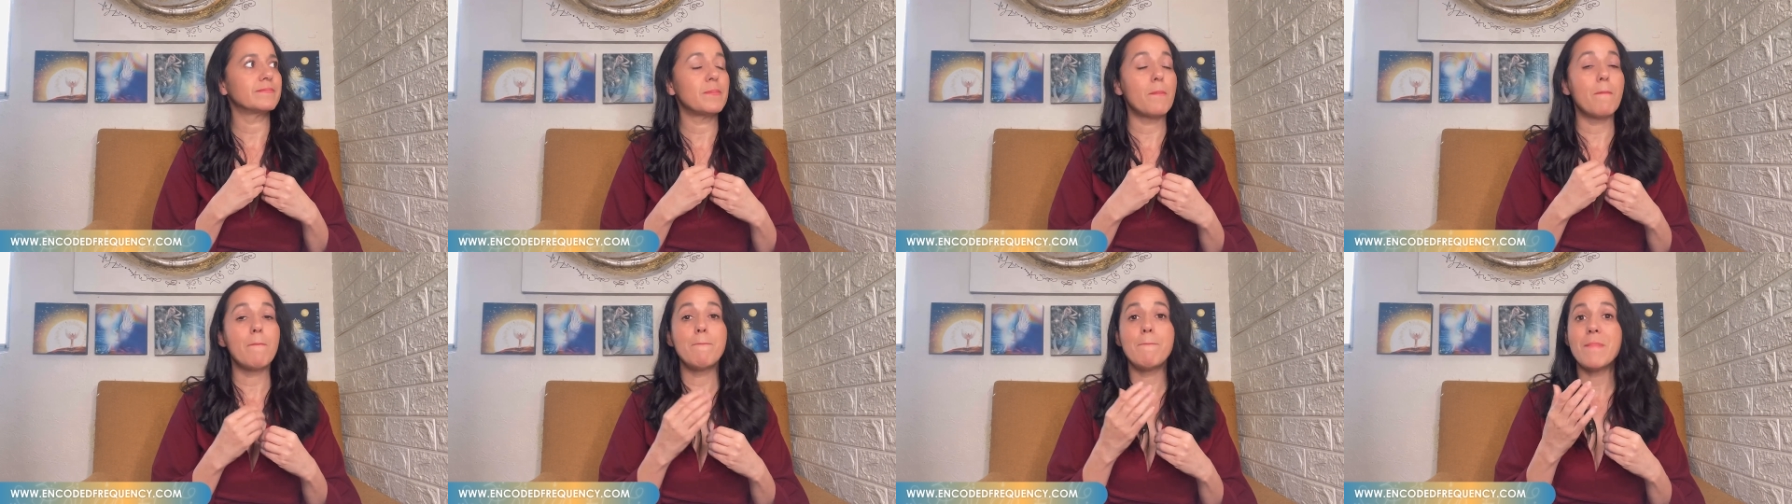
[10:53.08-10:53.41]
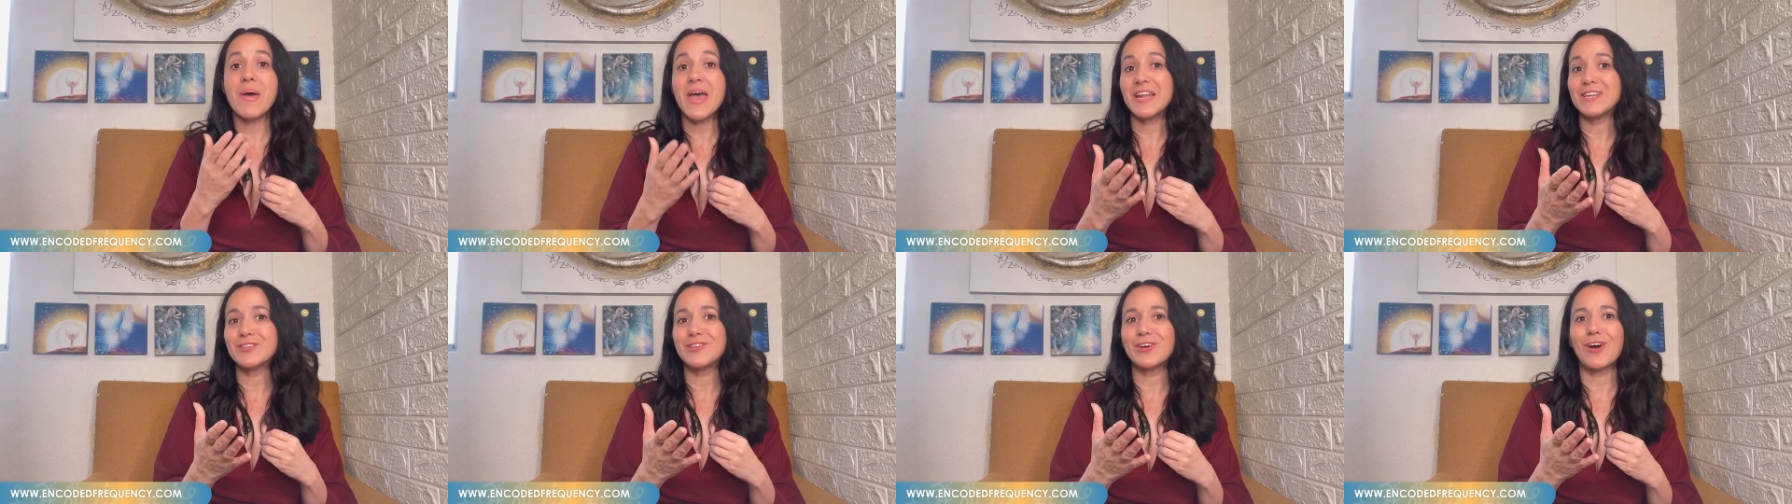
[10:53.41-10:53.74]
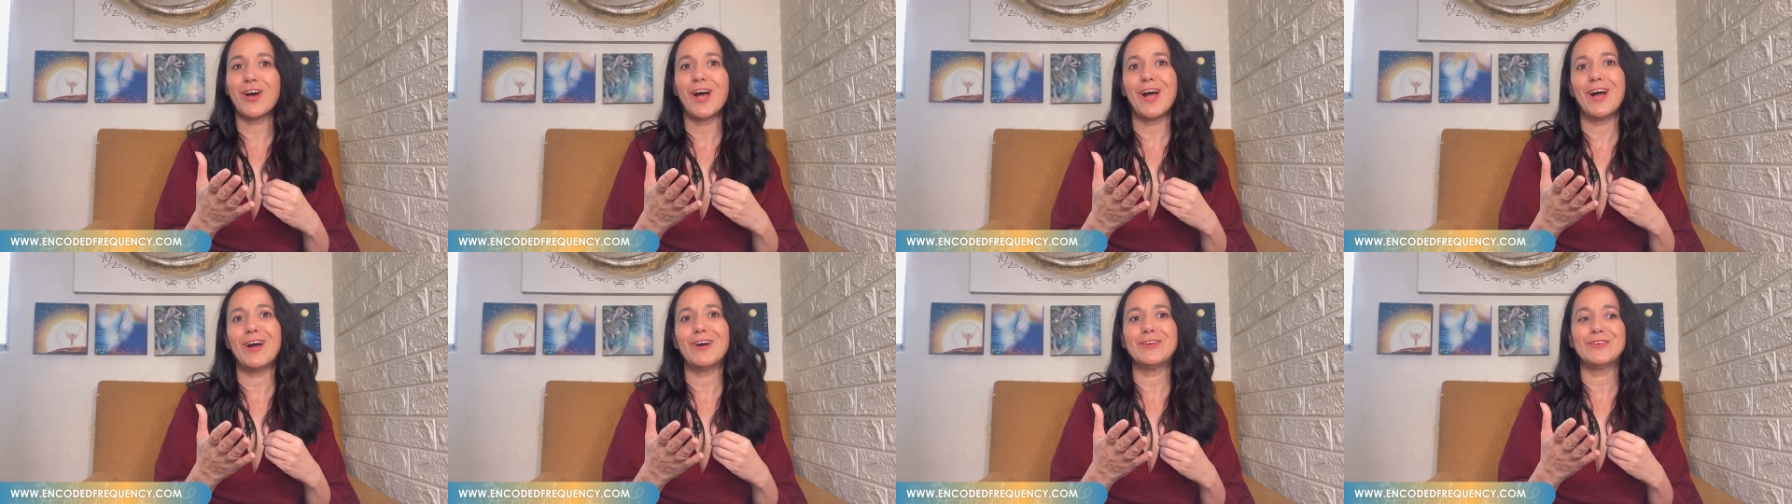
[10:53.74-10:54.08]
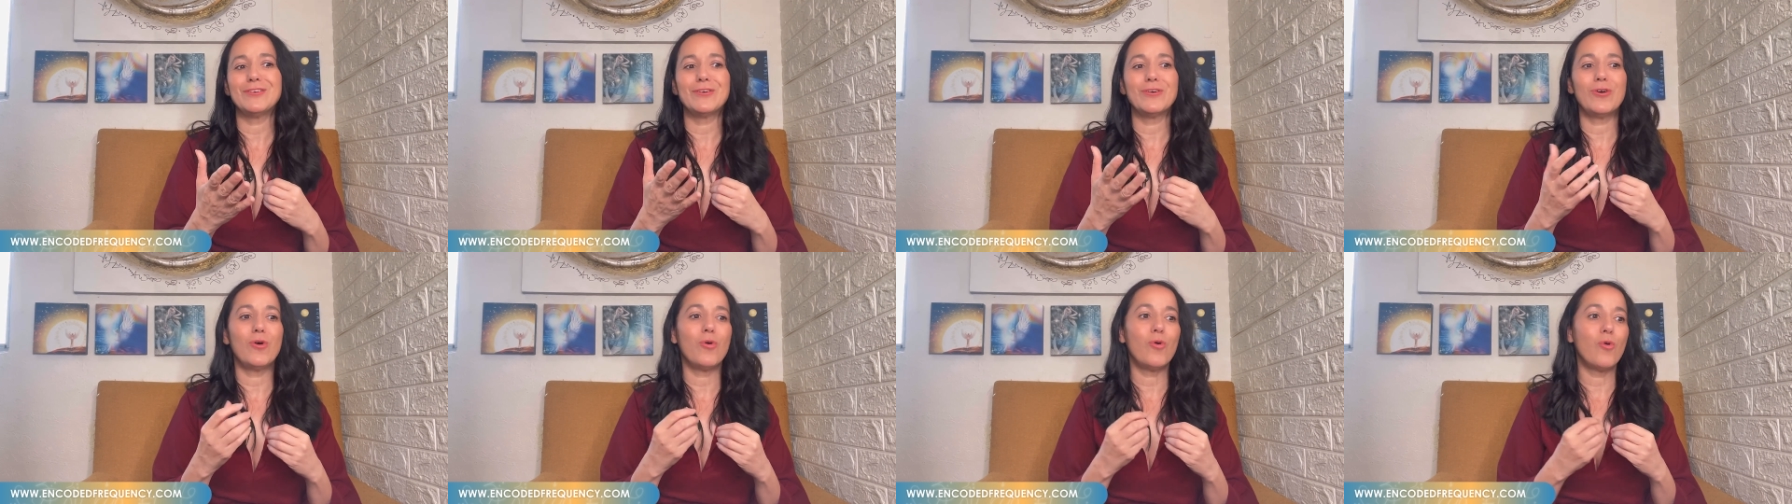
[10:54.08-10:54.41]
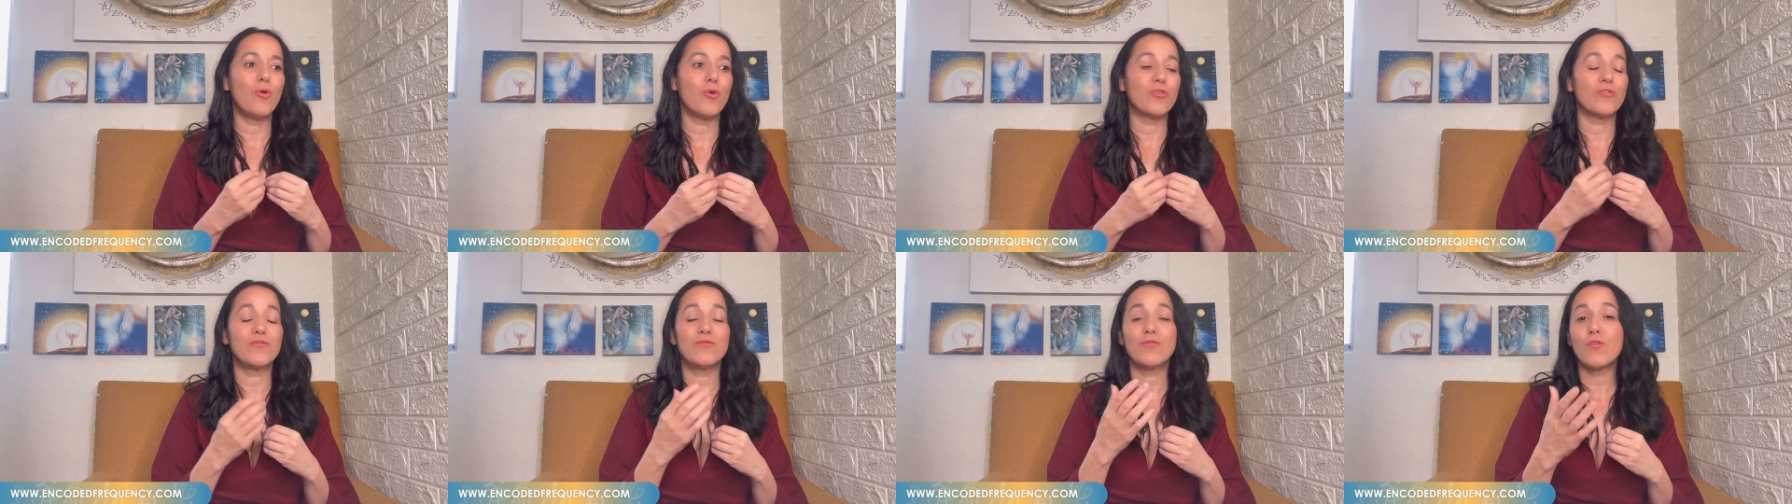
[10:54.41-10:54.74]
method
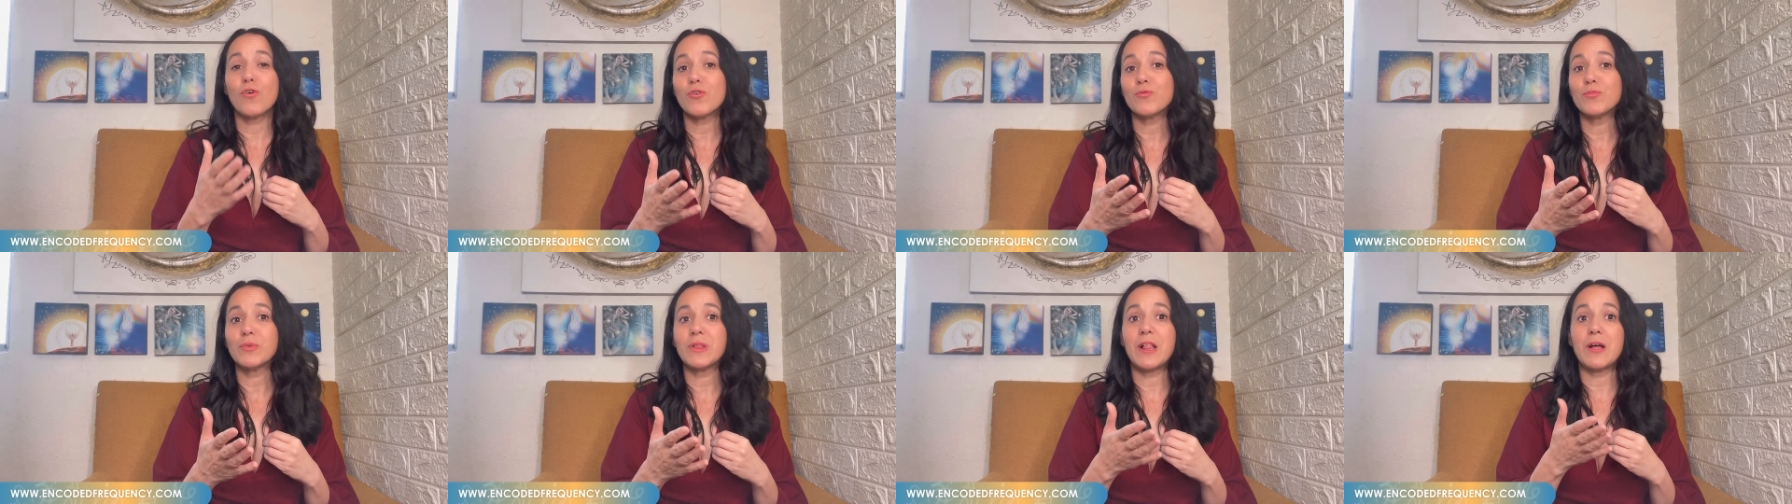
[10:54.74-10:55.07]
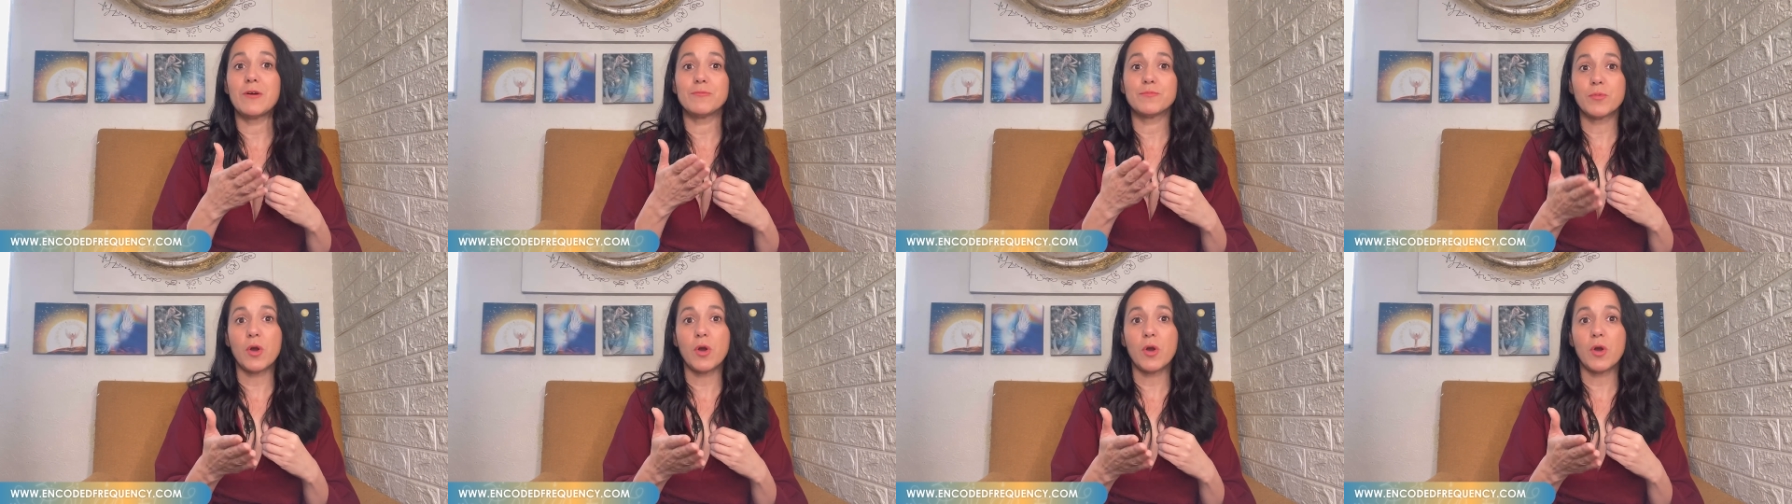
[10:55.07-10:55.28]
or formula